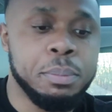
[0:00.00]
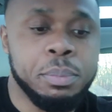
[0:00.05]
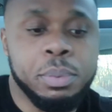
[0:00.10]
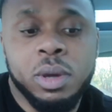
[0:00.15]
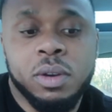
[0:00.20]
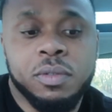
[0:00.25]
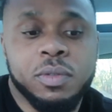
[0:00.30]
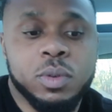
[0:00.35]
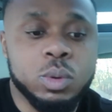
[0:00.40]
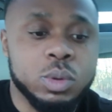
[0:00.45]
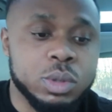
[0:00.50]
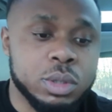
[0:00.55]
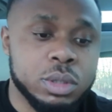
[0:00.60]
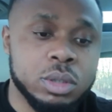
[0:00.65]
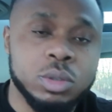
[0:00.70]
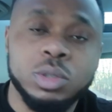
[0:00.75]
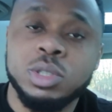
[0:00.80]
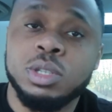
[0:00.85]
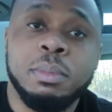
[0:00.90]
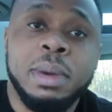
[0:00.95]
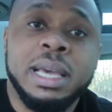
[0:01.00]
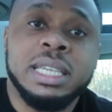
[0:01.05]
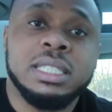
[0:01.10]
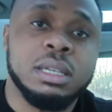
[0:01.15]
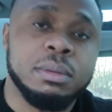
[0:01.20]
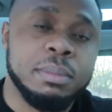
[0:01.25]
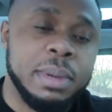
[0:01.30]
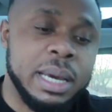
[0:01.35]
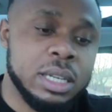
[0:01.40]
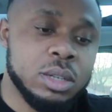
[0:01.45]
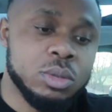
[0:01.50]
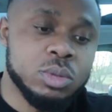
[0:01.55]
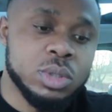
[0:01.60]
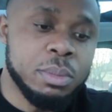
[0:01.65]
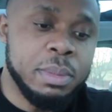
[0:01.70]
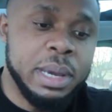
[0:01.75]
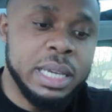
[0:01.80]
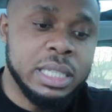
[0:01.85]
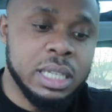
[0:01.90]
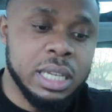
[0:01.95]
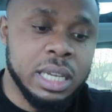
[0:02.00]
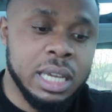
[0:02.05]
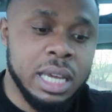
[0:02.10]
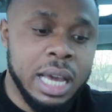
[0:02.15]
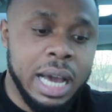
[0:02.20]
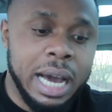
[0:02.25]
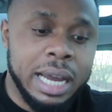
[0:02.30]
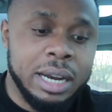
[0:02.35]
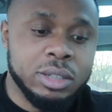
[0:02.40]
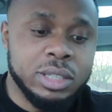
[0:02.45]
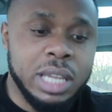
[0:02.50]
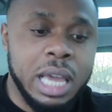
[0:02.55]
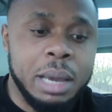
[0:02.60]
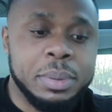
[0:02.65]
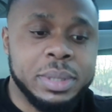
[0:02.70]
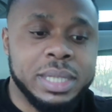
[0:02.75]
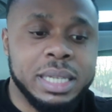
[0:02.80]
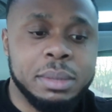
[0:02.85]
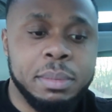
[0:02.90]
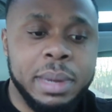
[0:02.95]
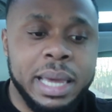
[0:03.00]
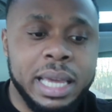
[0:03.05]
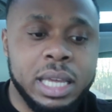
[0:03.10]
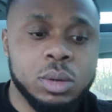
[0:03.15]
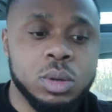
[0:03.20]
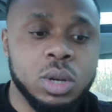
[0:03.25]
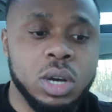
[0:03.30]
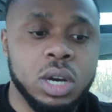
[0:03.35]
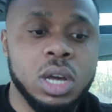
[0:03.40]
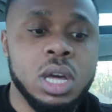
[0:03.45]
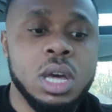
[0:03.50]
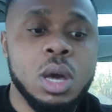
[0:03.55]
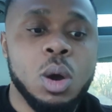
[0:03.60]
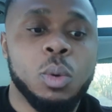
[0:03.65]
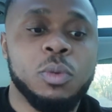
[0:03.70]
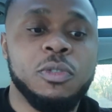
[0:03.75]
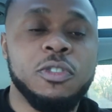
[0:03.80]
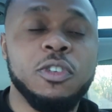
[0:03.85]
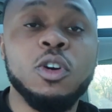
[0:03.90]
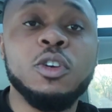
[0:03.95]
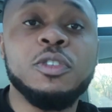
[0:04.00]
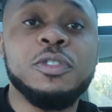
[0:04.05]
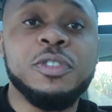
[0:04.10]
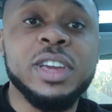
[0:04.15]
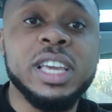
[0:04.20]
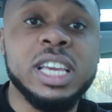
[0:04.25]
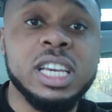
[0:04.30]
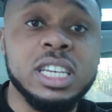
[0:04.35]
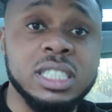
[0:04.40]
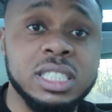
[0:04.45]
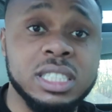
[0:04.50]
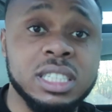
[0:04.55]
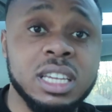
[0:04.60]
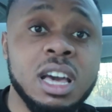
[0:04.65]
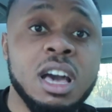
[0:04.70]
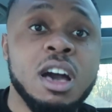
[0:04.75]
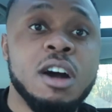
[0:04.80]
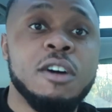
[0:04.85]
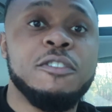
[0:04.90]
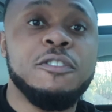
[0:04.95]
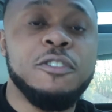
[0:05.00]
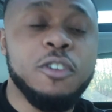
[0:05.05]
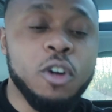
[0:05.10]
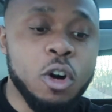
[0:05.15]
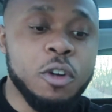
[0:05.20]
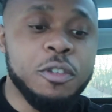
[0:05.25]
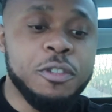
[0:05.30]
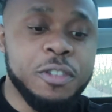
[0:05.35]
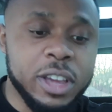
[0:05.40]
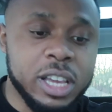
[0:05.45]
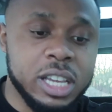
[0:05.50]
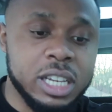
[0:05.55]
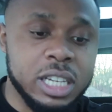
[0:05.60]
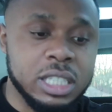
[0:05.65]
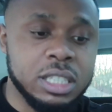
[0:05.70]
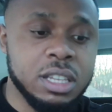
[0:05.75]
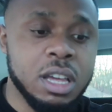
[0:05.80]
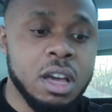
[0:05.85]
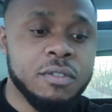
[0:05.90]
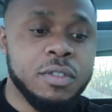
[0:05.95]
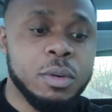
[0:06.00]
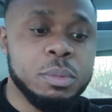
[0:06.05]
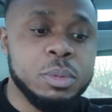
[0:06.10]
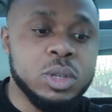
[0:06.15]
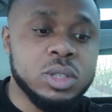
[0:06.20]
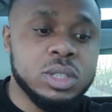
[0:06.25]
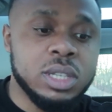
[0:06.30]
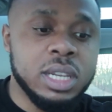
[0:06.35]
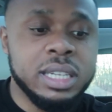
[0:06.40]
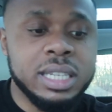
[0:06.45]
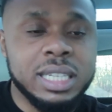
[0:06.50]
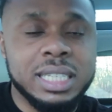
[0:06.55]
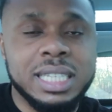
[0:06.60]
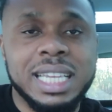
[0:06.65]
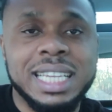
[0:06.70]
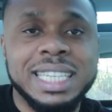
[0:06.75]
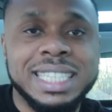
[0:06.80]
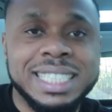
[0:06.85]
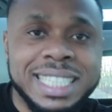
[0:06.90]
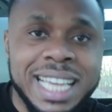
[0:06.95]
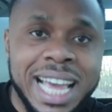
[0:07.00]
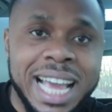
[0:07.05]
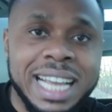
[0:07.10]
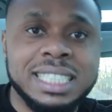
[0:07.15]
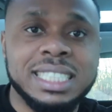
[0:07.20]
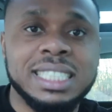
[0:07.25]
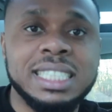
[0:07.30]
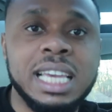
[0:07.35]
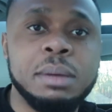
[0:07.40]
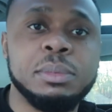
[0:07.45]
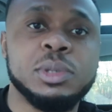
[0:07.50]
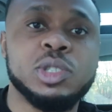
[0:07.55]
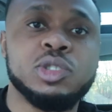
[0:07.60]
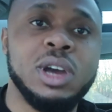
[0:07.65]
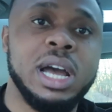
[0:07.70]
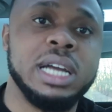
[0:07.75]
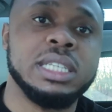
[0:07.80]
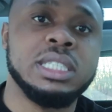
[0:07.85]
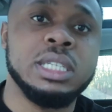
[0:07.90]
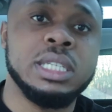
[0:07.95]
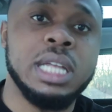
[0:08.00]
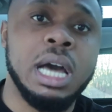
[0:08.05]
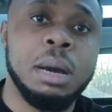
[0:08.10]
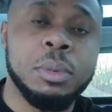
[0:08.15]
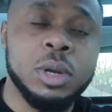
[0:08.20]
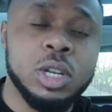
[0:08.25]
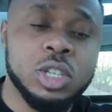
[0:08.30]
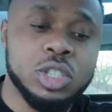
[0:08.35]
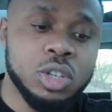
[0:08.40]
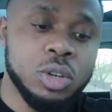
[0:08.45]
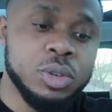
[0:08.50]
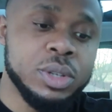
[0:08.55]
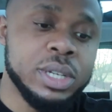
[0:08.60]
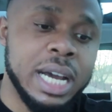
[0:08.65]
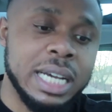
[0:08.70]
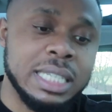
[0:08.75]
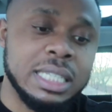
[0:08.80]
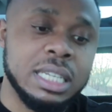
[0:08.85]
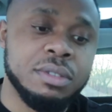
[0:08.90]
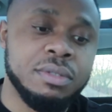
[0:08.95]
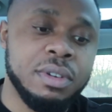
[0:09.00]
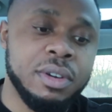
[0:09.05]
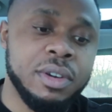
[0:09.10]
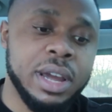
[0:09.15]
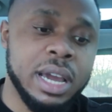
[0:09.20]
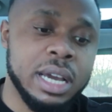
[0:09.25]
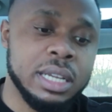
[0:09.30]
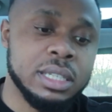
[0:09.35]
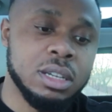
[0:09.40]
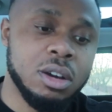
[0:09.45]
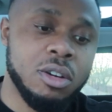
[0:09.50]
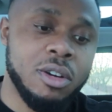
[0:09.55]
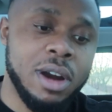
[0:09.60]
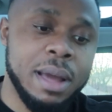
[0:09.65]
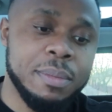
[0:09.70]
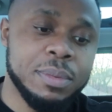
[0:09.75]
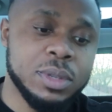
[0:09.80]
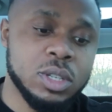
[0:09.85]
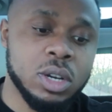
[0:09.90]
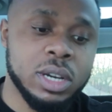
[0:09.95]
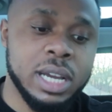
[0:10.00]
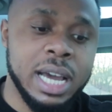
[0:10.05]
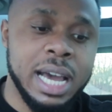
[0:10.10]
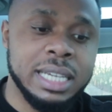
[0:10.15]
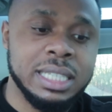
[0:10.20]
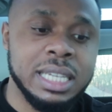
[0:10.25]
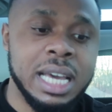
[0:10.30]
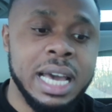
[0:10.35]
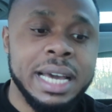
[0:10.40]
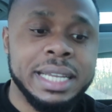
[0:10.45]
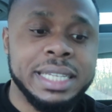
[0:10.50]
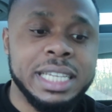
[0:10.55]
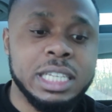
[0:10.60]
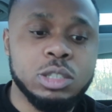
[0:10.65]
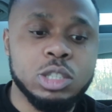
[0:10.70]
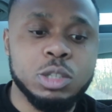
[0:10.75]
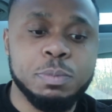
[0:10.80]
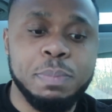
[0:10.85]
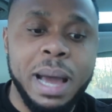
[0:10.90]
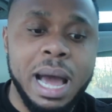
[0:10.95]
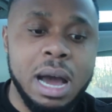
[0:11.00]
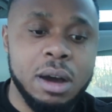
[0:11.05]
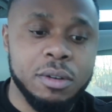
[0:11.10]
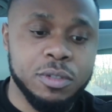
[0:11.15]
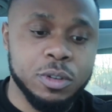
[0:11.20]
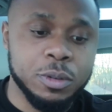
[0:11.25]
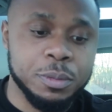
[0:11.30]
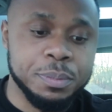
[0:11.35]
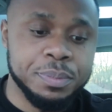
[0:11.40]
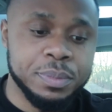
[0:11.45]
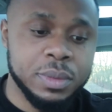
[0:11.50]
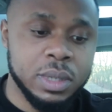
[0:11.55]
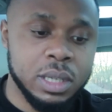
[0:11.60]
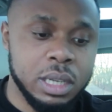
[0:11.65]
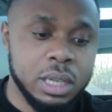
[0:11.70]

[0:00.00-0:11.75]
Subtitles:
beautiful. It was amazing, man. It was amazing. And I was able to make, look, 4 figures from using this exact same strategy that I'm going to show you guys at the very end, all right? So guys, this was powerful.